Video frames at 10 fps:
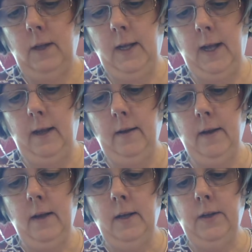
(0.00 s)
Okay.
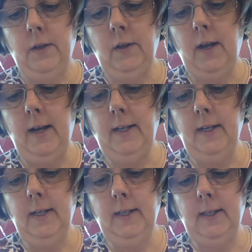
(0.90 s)
So the
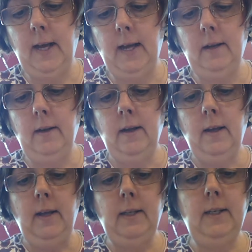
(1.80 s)
idea is that
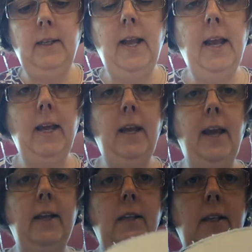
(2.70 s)
it's laying
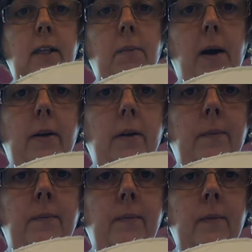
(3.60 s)
against the
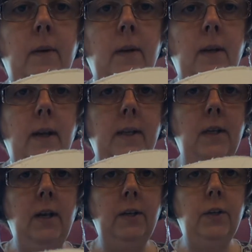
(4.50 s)
buckram. It's
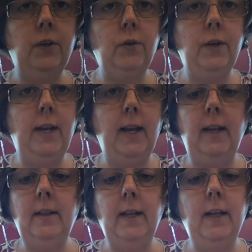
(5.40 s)
not distorting
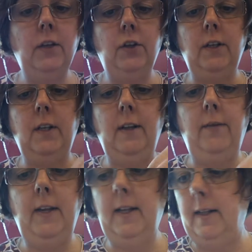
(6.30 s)
anything. It's just
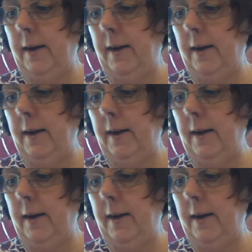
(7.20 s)
living in